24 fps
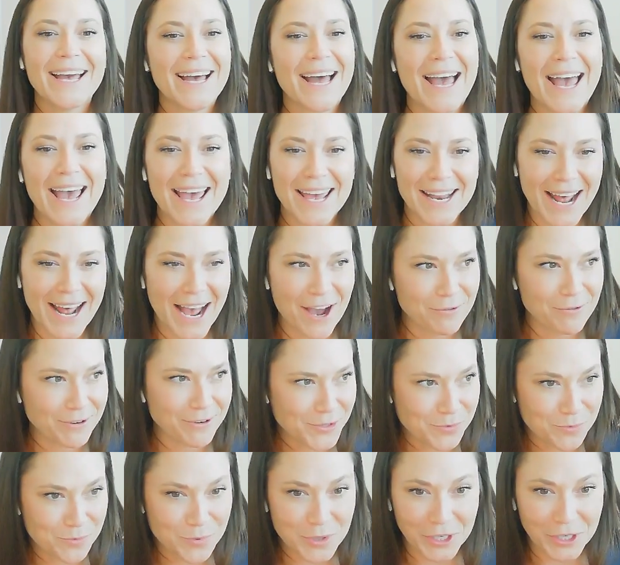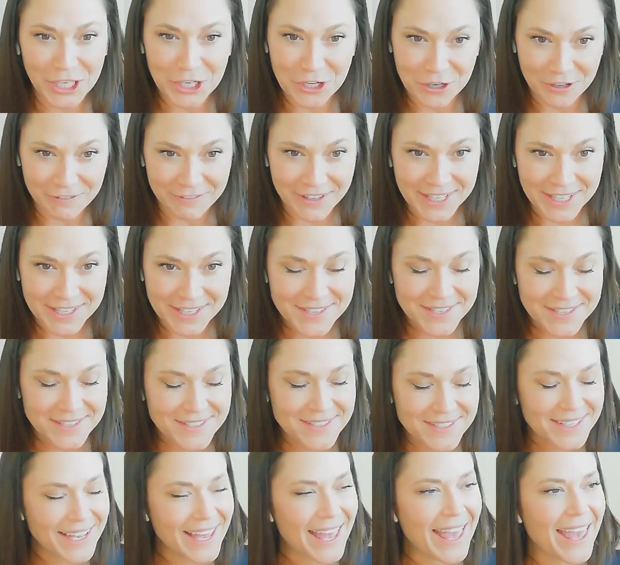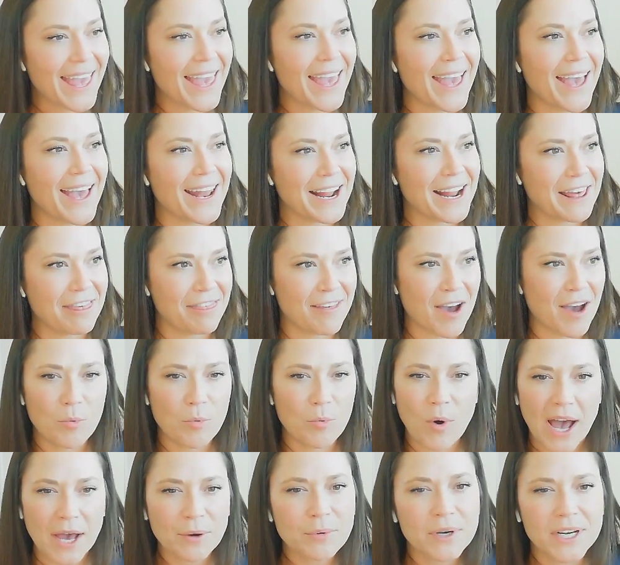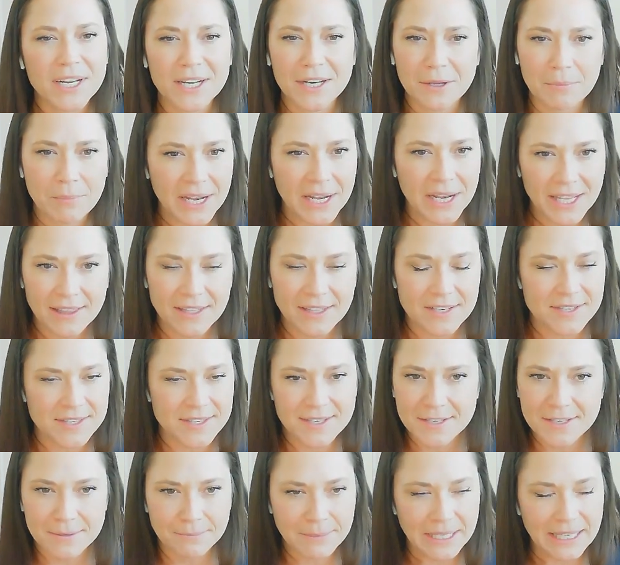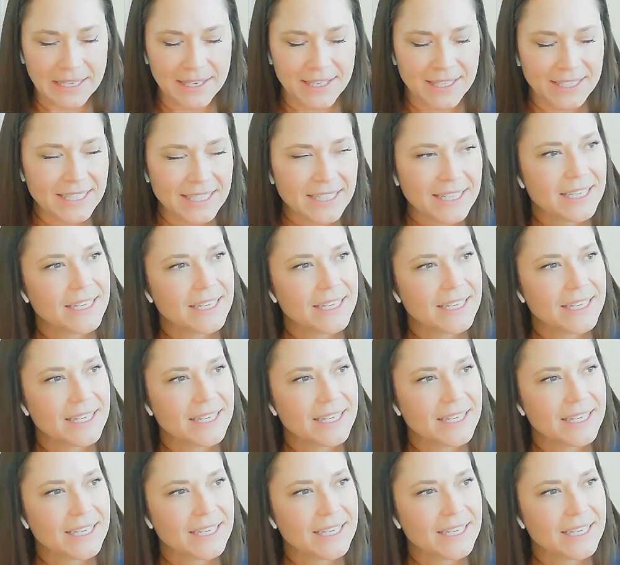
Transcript: And I was really nervous. And I thought, why would anybody listen to me?